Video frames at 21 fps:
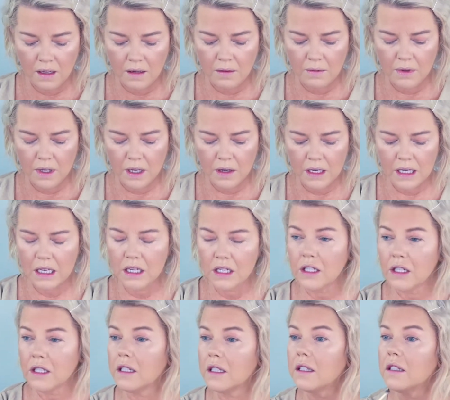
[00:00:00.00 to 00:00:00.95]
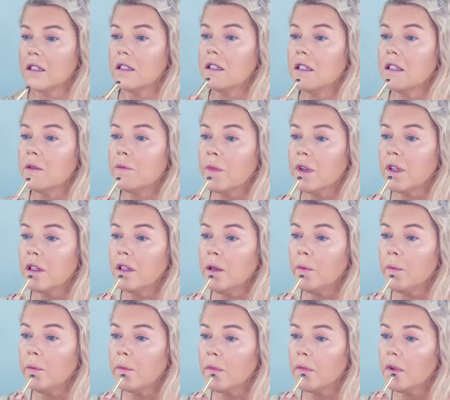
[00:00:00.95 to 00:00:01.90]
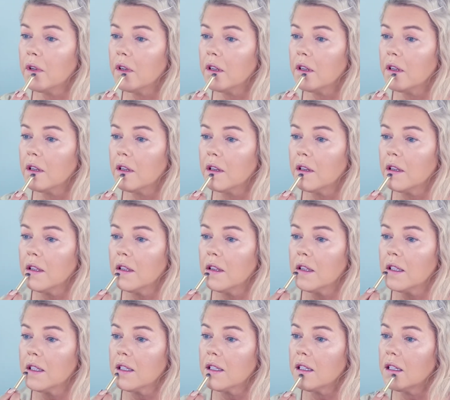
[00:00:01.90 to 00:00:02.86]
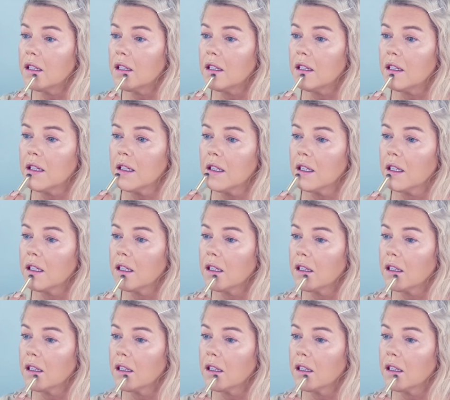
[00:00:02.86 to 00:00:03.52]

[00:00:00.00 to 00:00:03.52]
I'm going in just underneath my lip, in the centre,